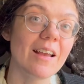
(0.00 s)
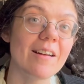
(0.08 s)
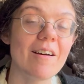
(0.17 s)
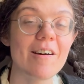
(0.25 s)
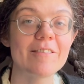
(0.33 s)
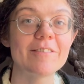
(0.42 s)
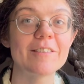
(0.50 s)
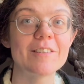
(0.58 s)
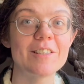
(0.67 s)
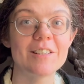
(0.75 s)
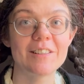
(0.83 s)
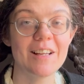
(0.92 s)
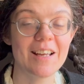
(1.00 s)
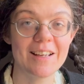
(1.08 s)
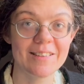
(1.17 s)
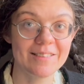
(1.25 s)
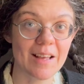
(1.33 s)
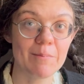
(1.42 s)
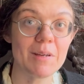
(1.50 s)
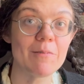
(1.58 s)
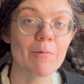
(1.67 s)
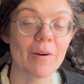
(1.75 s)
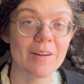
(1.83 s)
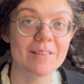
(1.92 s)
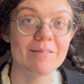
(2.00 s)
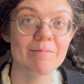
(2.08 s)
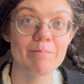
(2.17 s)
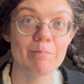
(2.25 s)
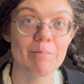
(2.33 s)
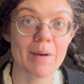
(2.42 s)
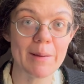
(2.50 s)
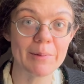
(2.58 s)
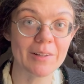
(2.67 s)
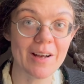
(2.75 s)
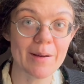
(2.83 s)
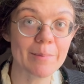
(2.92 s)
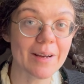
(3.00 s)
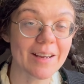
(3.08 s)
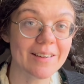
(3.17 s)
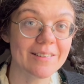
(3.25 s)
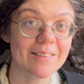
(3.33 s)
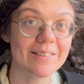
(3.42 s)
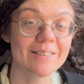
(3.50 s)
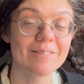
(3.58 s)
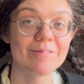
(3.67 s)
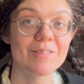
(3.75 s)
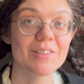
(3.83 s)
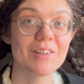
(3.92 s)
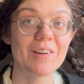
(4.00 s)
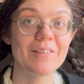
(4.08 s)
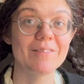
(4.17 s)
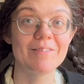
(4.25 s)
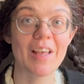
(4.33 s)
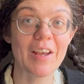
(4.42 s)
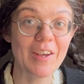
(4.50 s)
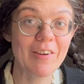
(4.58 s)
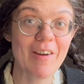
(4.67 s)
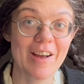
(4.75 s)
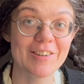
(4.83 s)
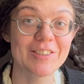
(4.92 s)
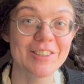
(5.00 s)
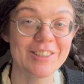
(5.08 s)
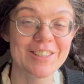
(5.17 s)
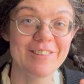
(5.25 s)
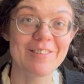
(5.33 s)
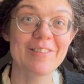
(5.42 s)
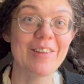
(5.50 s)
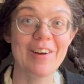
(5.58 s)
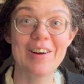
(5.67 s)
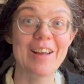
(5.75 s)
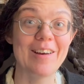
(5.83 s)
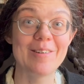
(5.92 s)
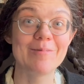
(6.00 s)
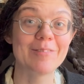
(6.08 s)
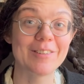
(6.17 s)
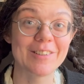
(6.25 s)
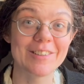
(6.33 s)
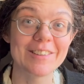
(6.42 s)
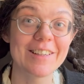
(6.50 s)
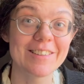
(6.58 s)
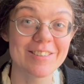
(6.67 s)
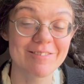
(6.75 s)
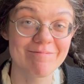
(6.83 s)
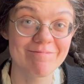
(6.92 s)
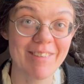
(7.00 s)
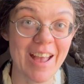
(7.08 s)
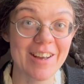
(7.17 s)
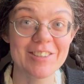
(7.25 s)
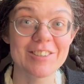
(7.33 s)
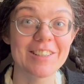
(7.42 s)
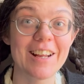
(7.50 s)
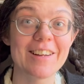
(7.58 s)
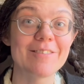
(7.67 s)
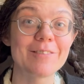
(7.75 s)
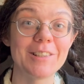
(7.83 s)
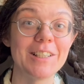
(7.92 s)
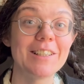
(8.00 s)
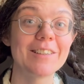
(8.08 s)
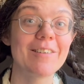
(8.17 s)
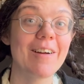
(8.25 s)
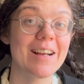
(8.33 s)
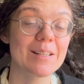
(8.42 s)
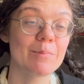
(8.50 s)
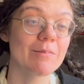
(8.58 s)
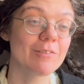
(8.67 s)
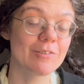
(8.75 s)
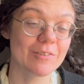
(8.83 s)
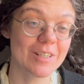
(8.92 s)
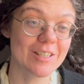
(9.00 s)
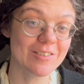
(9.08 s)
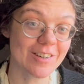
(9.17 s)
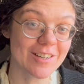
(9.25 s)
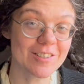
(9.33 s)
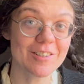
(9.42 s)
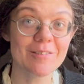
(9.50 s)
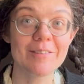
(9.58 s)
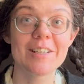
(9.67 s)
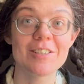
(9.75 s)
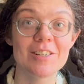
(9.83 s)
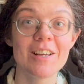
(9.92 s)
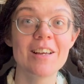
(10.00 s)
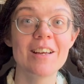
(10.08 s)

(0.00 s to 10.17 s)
offered to like let me run my plot by her. So thank you, Ashlyn. You were very helpful. Ashlyn had a really good grasp of story structure, which,